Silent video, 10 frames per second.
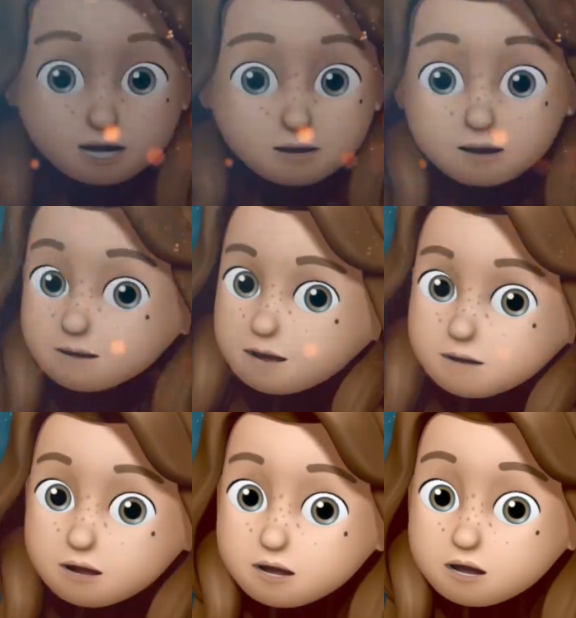you
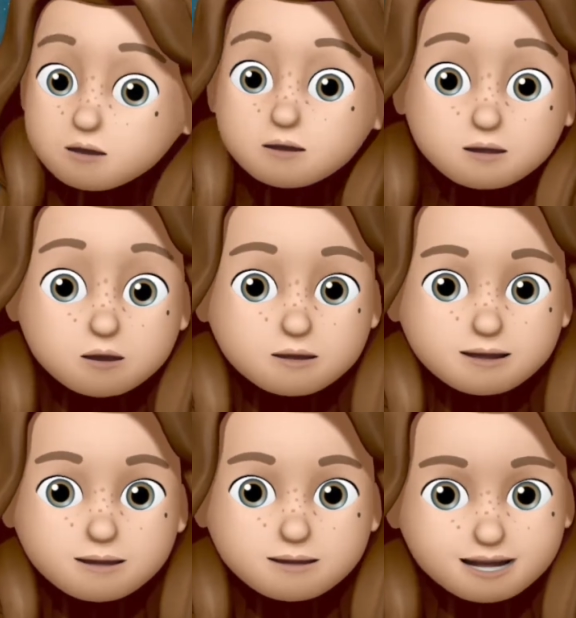remember who wrote
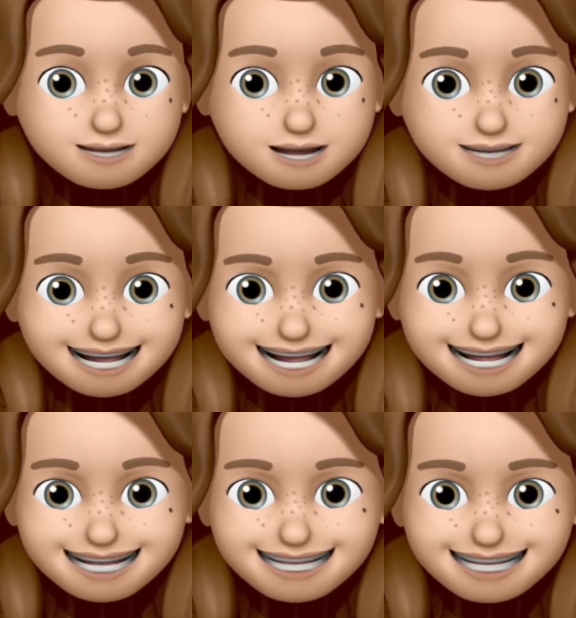the book of
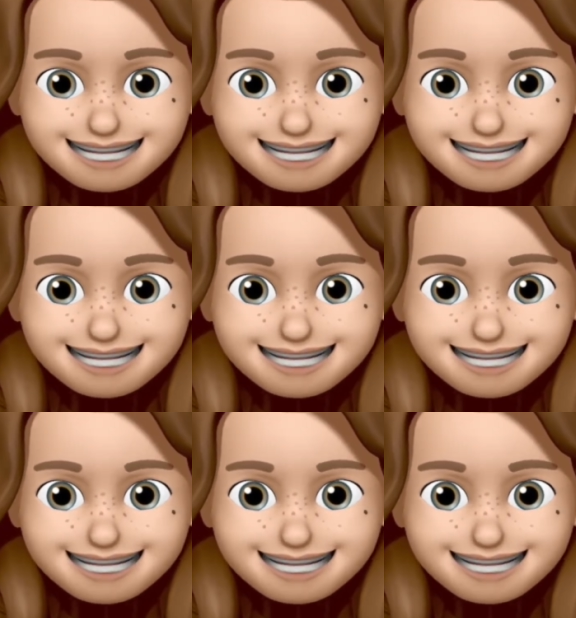Revelation?